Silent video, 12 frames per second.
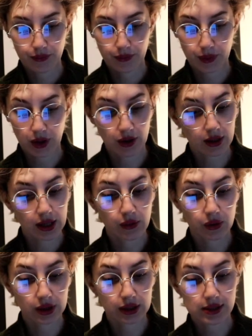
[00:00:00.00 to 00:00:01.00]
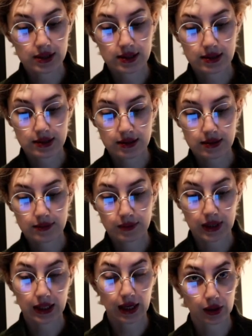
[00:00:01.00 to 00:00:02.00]
But it would at least
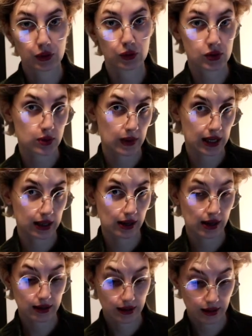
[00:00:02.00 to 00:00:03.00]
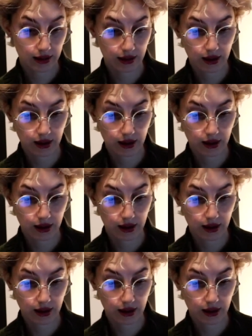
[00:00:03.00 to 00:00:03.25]
be kind of cool to make, I think.